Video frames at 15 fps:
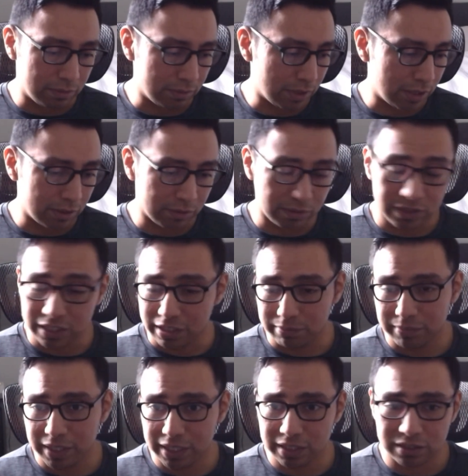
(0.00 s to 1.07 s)
other
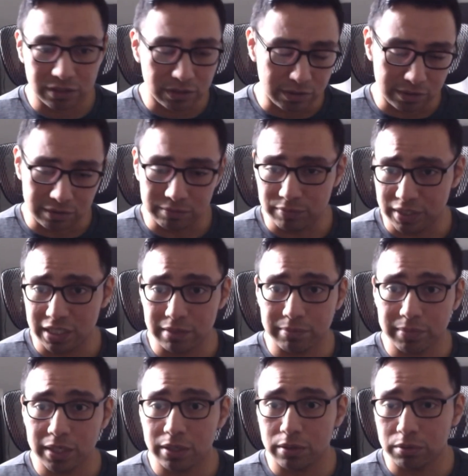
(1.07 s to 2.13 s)
teammates,
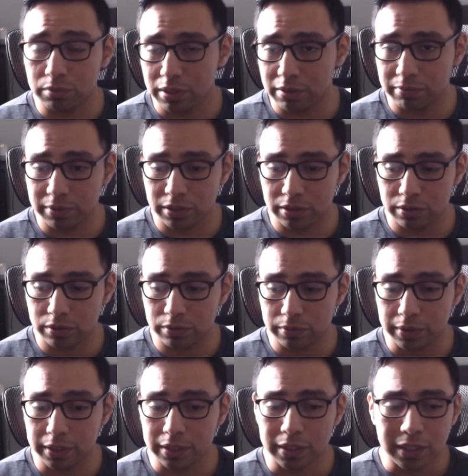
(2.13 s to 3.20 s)
email, whatever you're
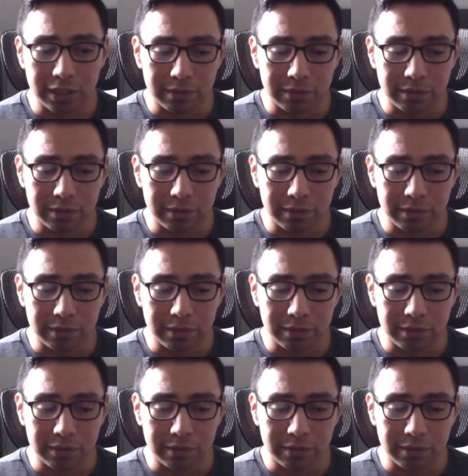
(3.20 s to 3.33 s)
doing.